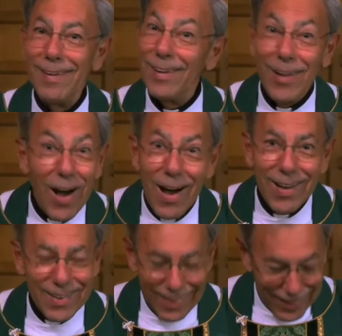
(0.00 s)

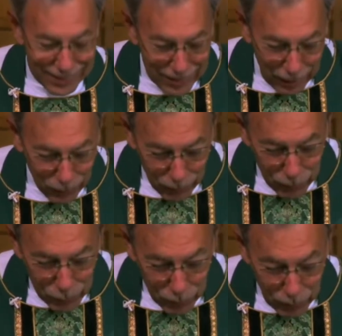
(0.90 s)
God is not
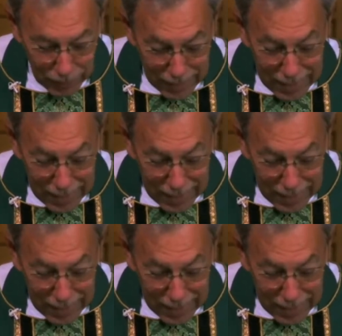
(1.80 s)
virtual.